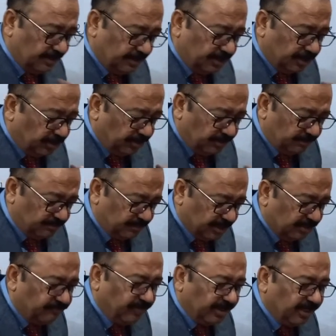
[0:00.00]

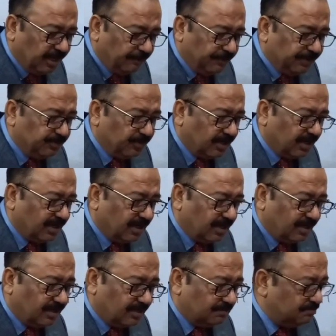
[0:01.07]
if I happen to
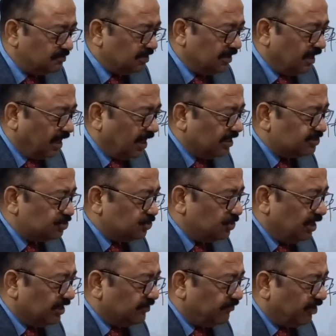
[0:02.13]
ask you,
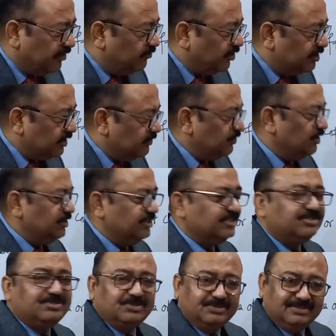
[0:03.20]
like, what have you
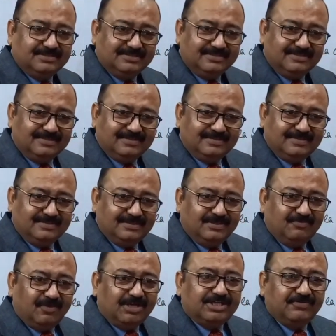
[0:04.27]
understood?
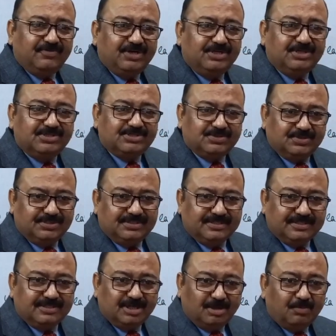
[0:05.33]
What have you understood?
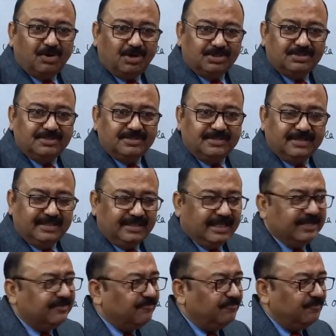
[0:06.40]
Come on, like,